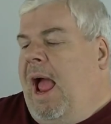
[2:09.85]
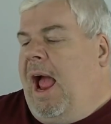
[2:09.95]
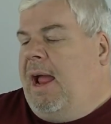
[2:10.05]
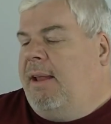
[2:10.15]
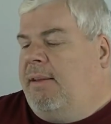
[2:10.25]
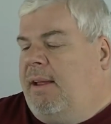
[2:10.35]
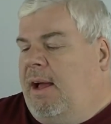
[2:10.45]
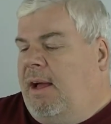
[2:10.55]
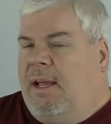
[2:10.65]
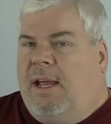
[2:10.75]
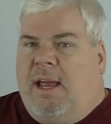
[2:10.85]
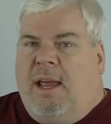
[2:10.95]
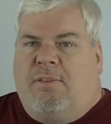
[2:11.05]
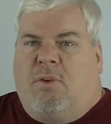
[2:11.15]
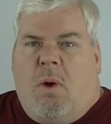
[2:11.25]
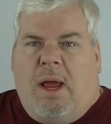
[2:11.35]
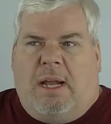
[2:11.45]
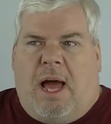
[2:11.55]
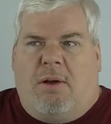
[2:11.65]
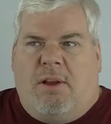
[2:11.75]
And it's quite
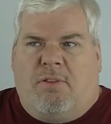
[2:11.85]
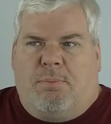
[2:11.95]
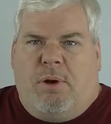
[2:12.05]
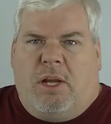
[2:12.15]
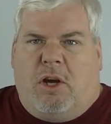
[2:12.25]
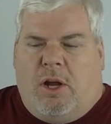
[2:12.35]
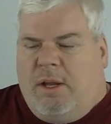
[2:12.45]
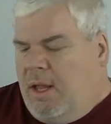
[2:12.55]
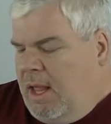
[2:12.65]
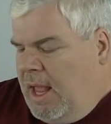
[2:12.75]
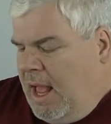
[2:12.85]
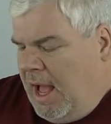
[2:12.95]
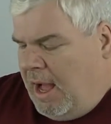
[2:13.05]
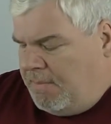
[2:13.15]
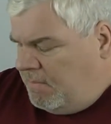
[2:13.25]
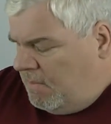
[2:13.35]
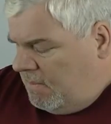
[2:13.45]
loud. It's pretty good. I